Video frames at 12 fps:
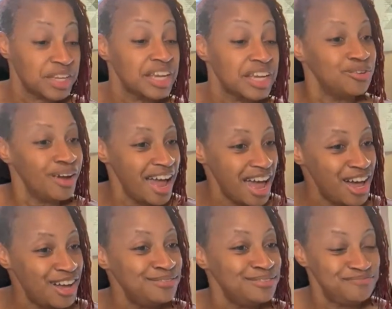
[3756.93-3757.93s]

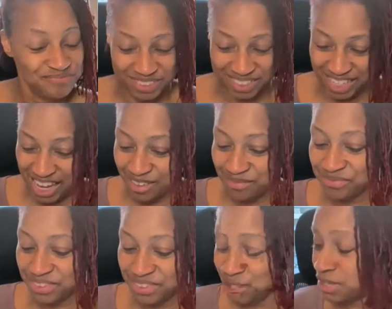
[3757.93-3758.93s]

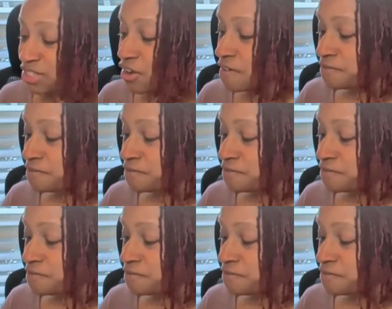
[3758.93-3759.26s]
This was her